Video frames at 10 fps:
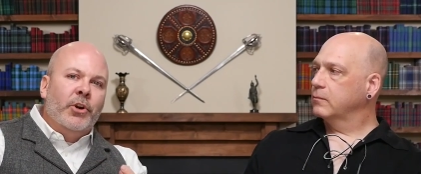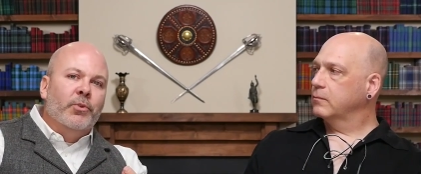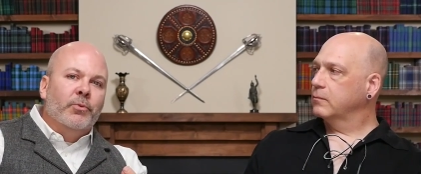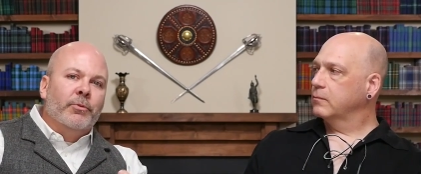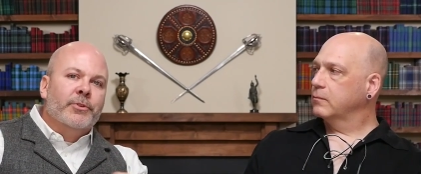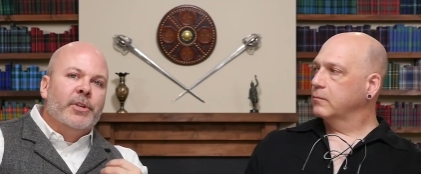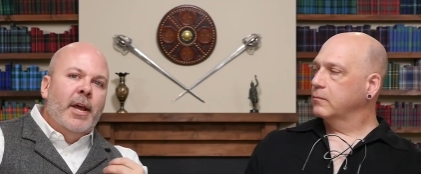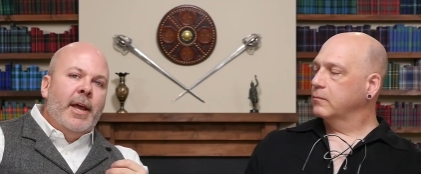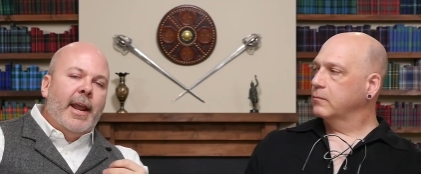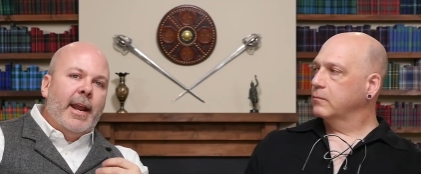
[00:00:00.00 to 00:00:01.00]
Speaker 1: tones.
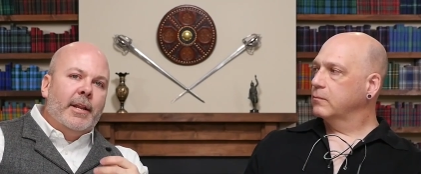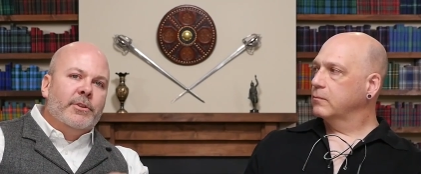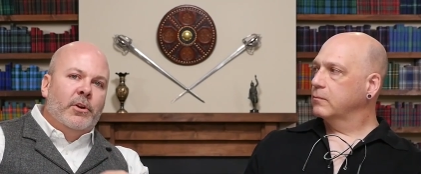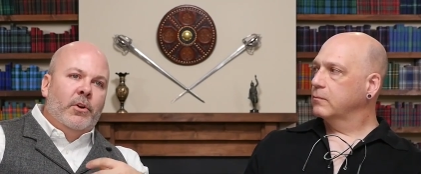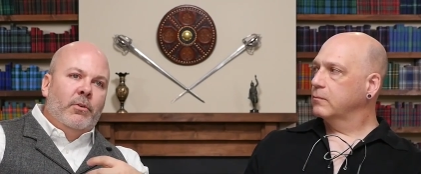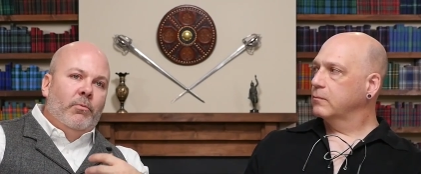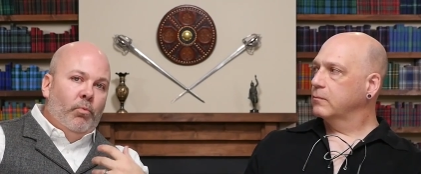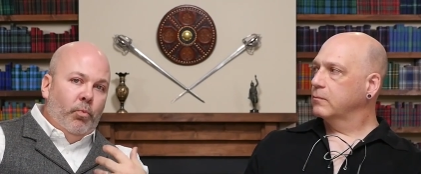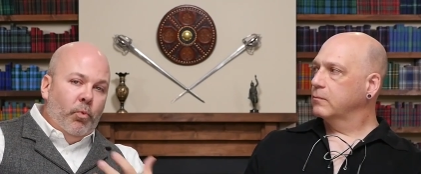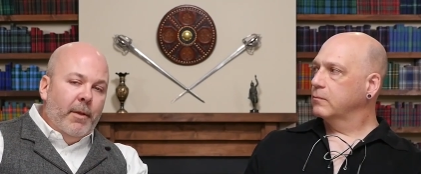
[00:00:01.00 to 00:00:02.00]
And
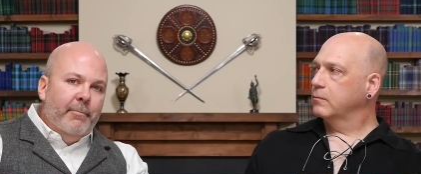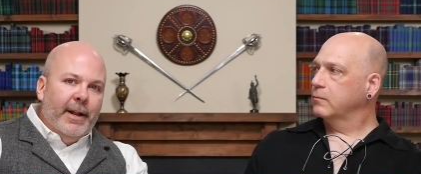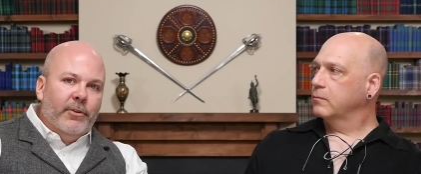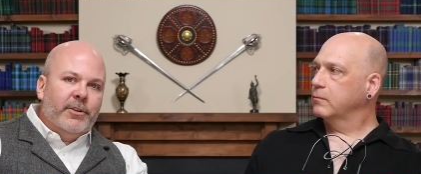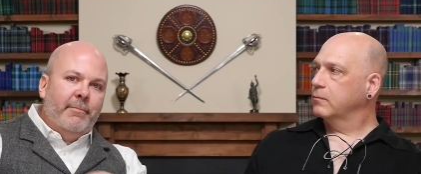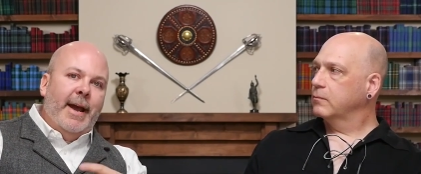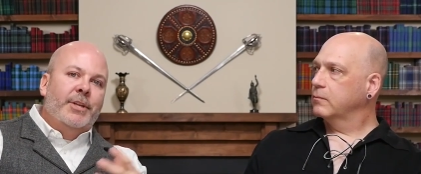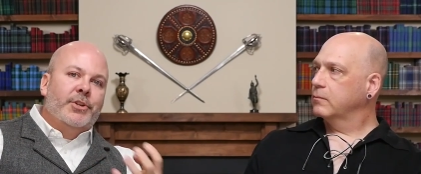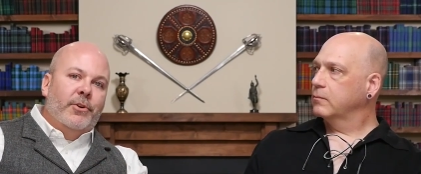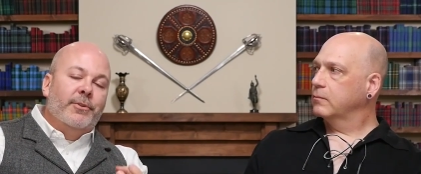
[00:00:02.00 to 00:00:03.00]
what better to
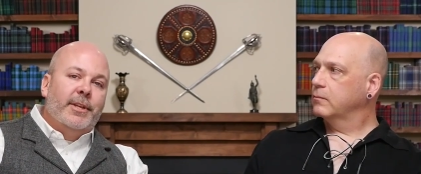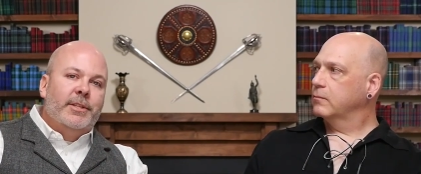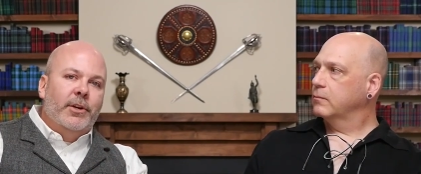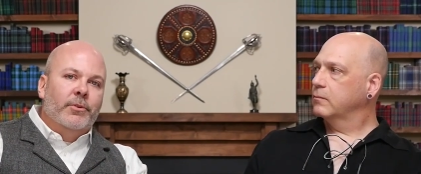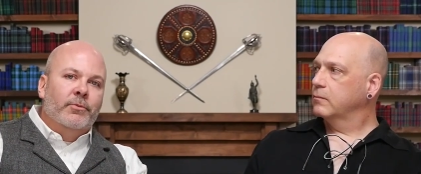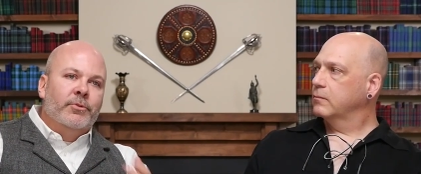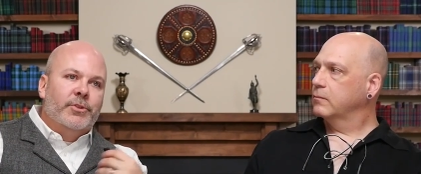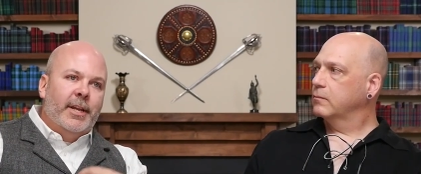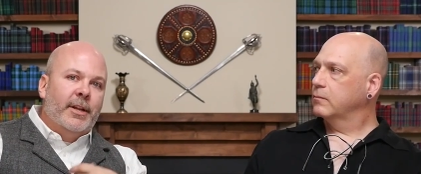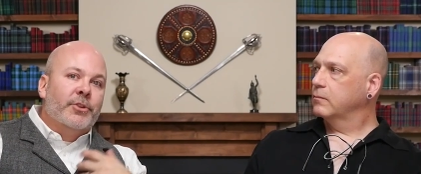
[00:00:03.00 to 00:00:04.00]
match earthy
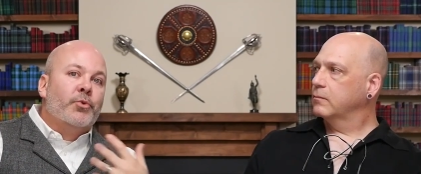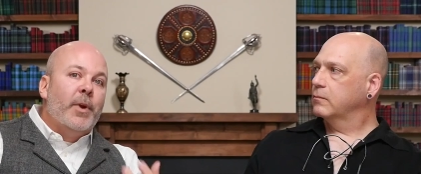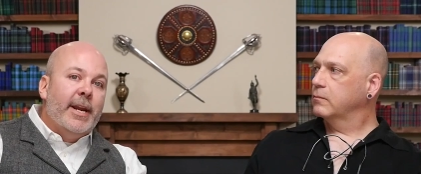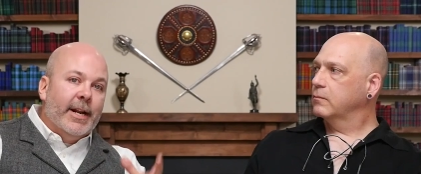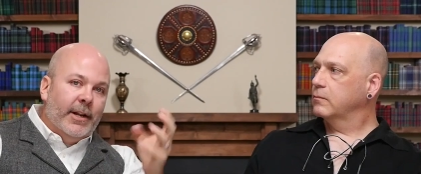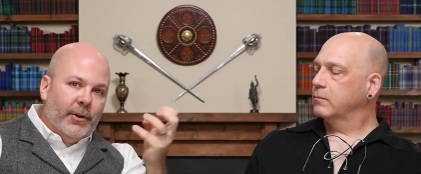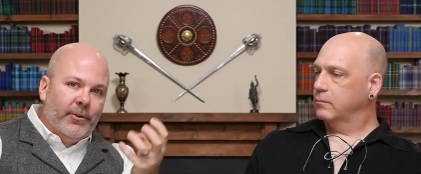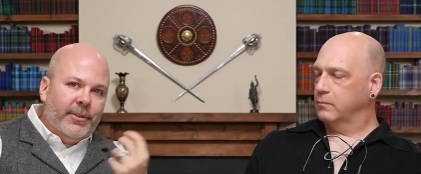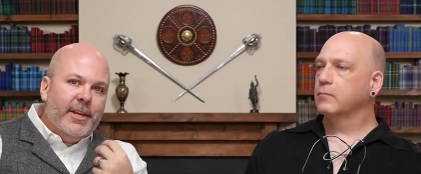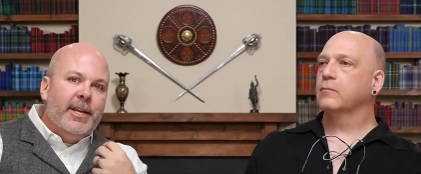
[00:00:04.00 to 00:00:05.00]
tones than a tweed, an
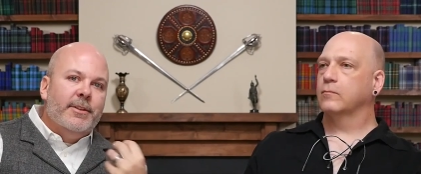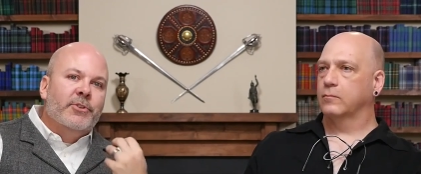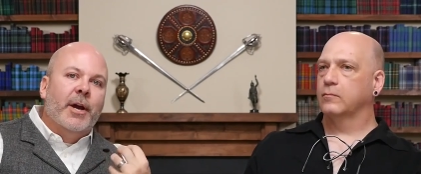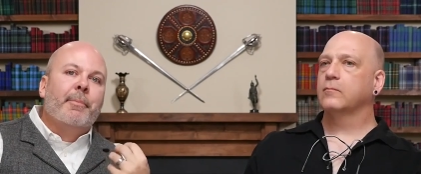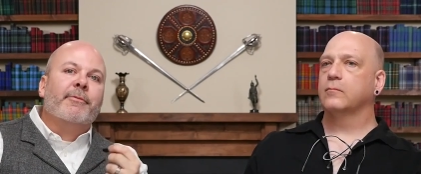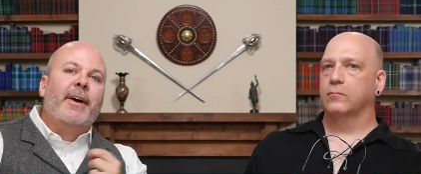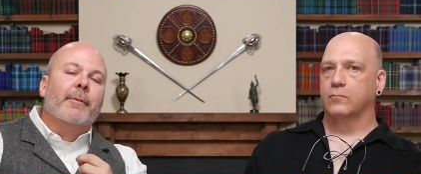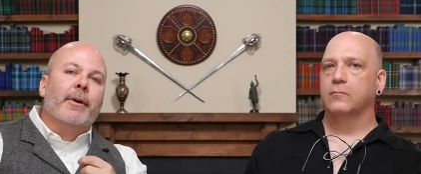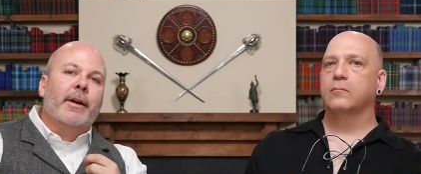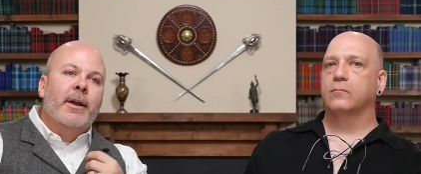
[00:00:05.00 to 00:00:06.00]
earthy type of
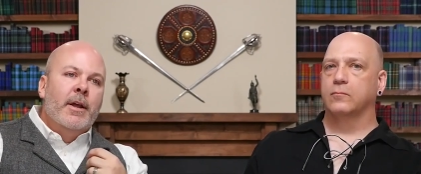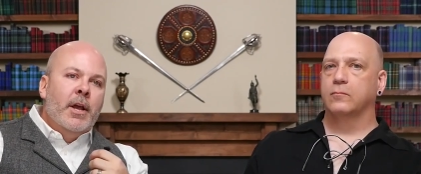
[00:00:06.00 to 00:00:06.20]
fabric?